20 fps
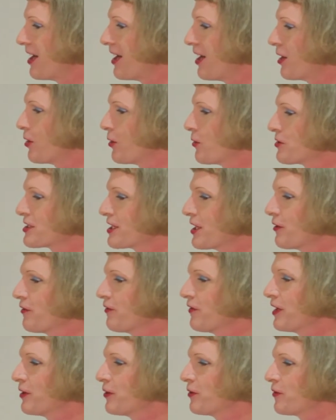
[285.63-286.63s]
I also
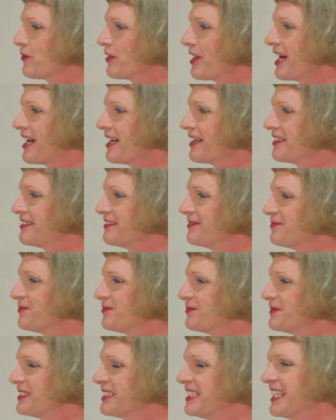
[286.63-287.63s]
feel that,
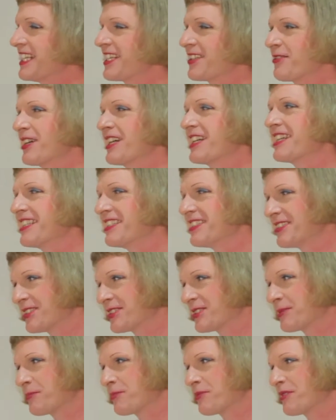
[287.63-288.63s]
great, it's
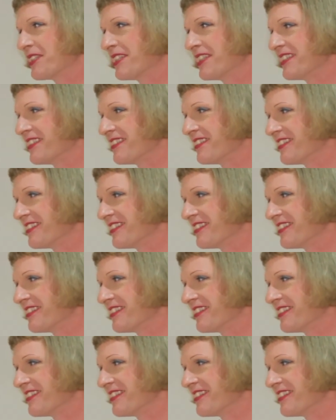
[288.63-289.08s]
just a print.